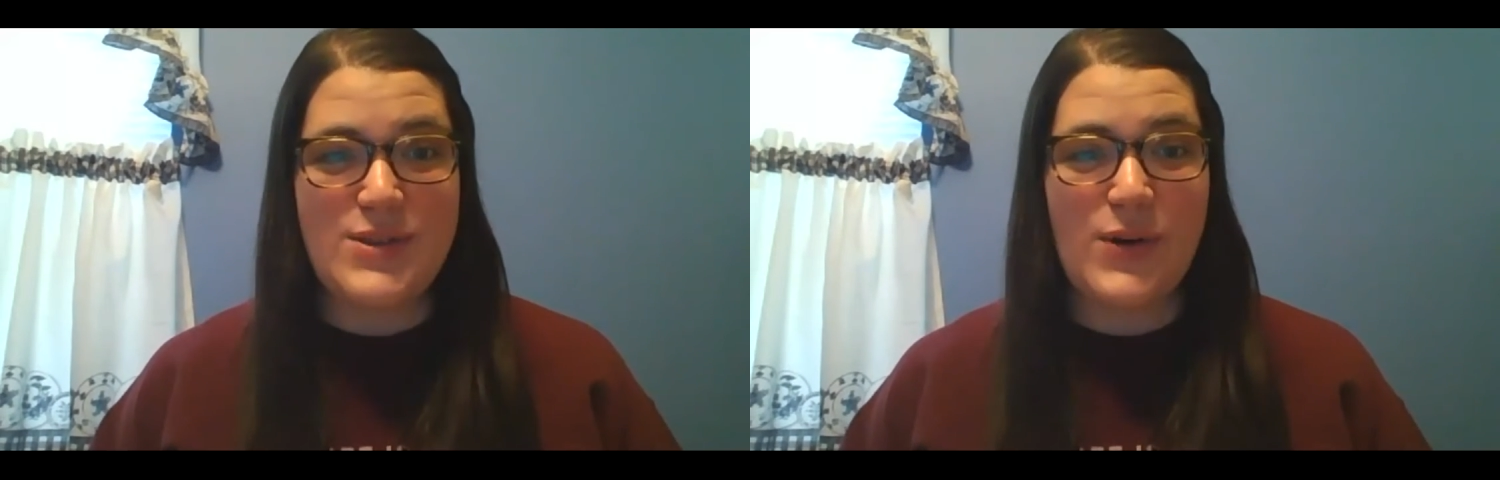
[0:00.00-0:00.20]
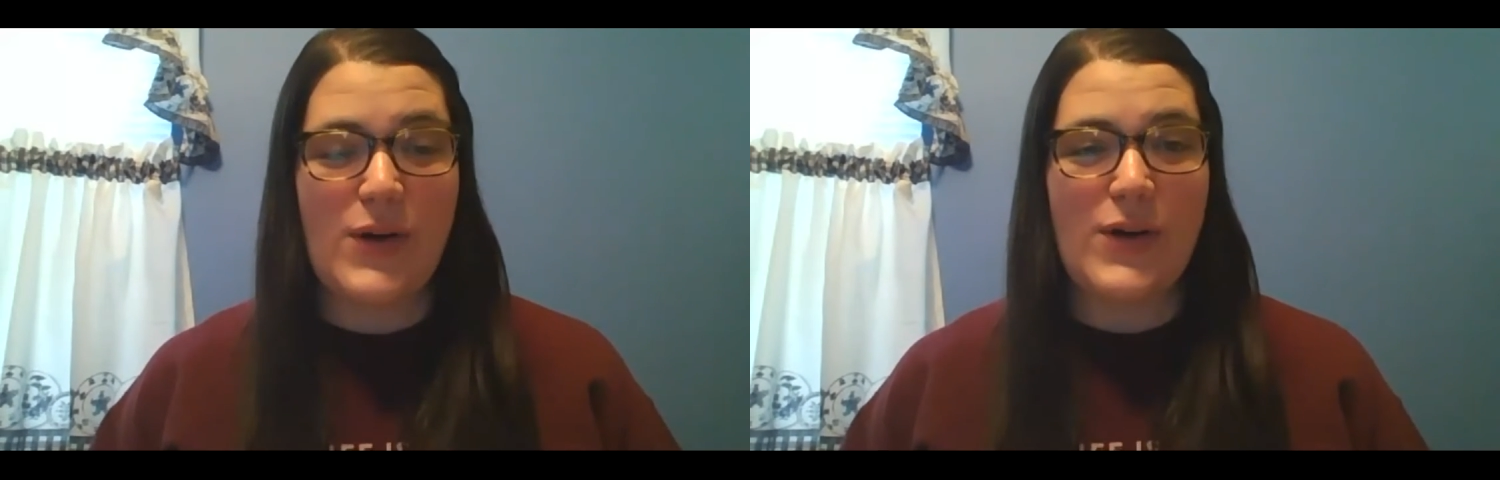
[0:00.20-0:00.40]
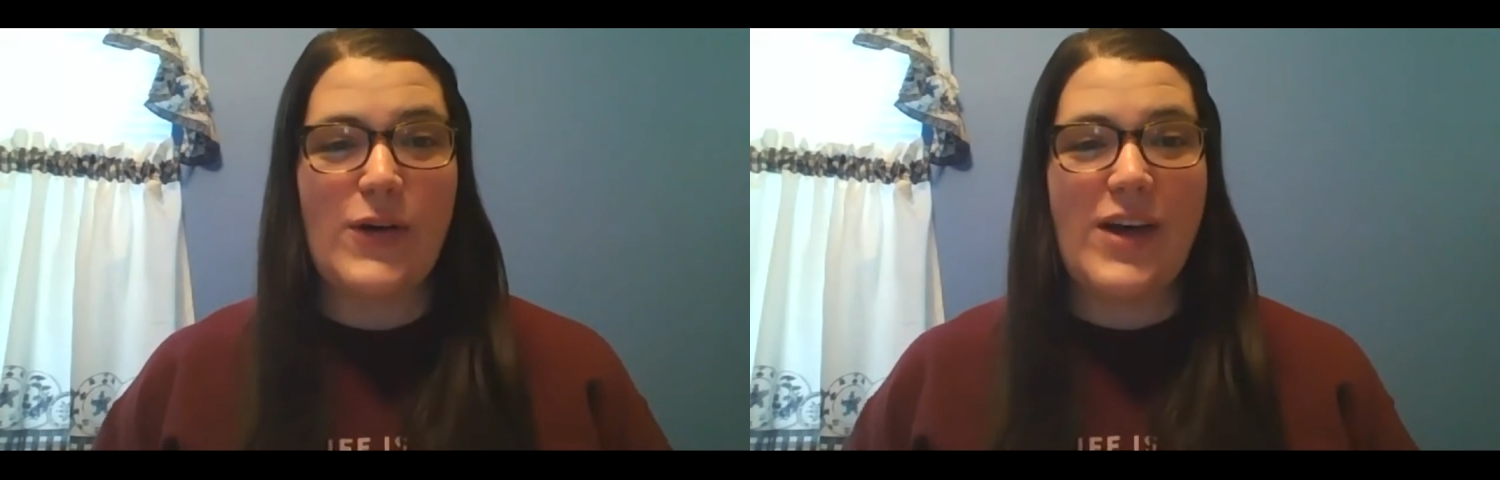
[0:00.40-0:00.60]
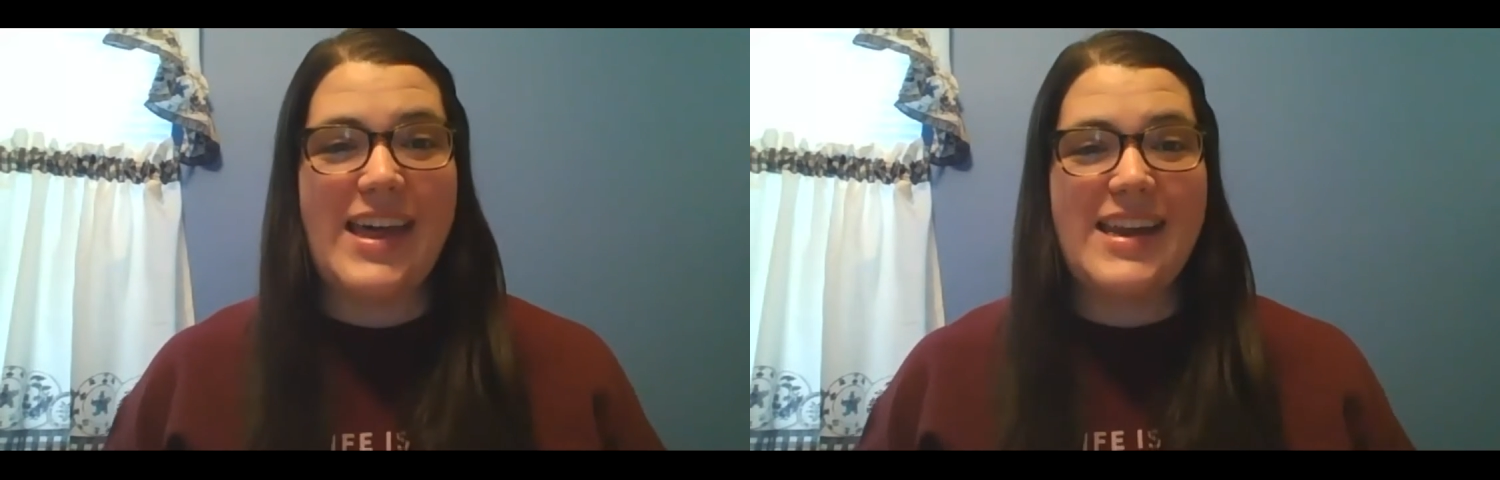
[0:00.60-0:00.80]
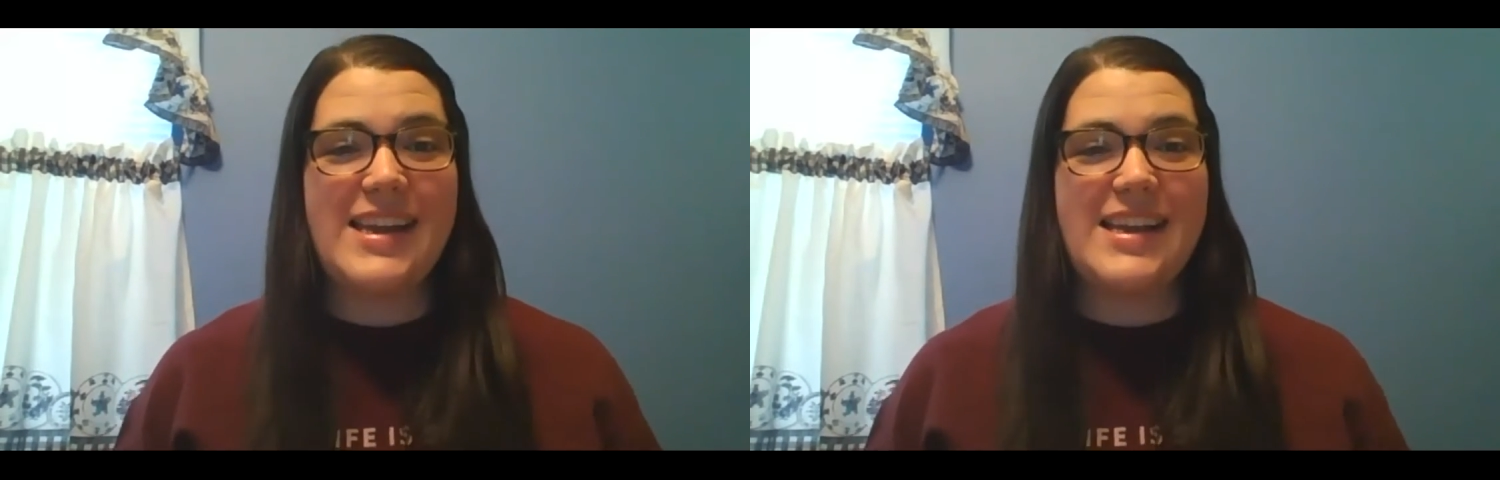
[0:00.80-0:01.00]
so I'll go
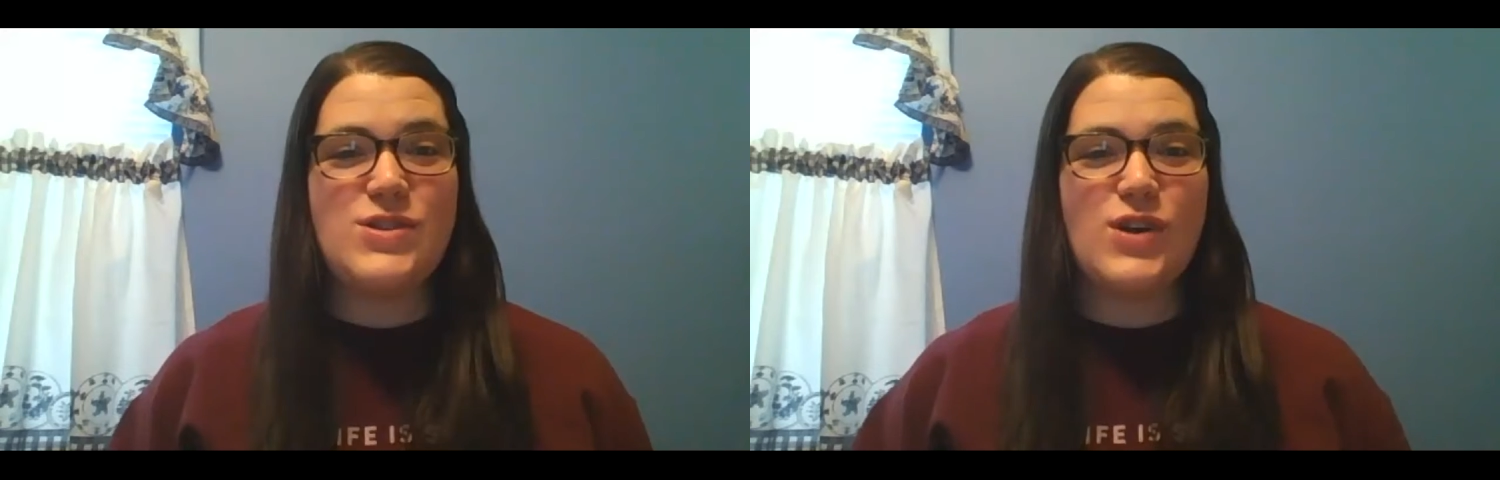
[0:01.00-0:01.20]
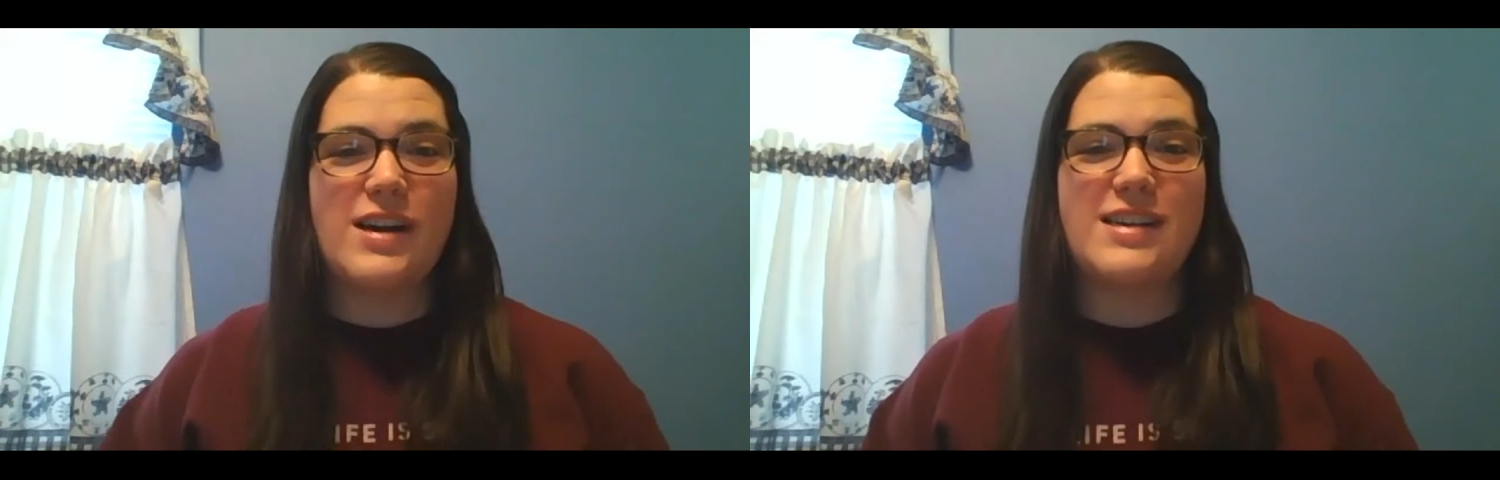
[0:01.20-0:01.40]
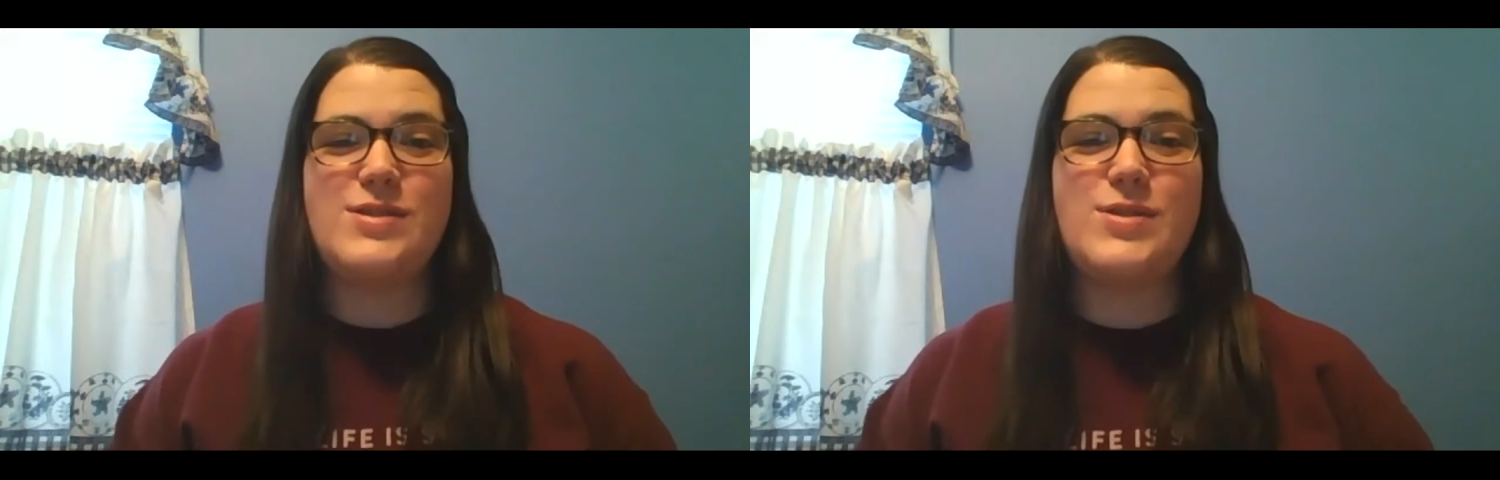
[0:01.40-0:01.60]
ahead and get started.